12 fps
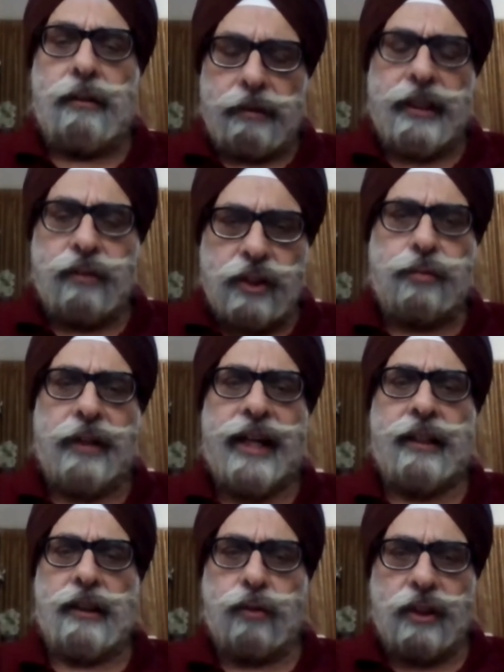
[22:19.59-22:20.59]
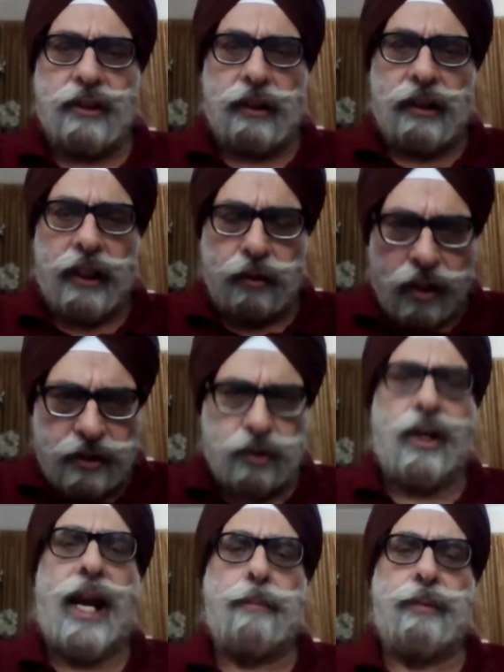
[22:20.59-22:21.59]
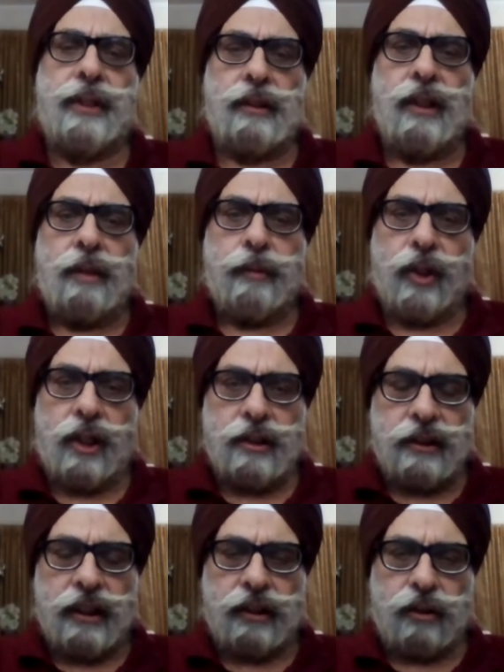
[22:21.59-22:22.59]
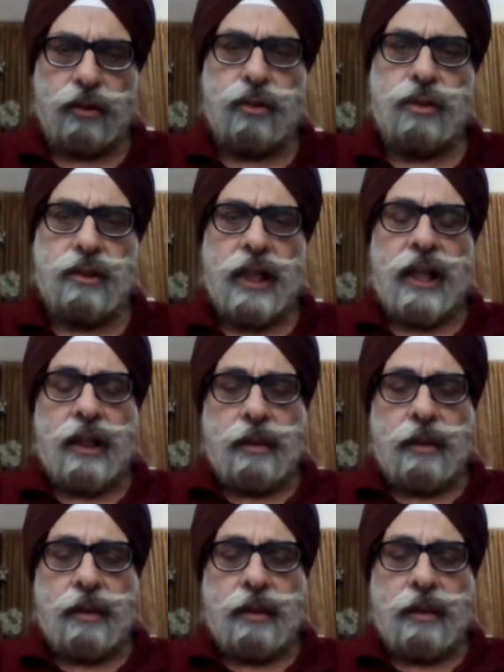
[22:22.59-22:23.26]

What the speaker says: It was faith. It was to happen because the gurus.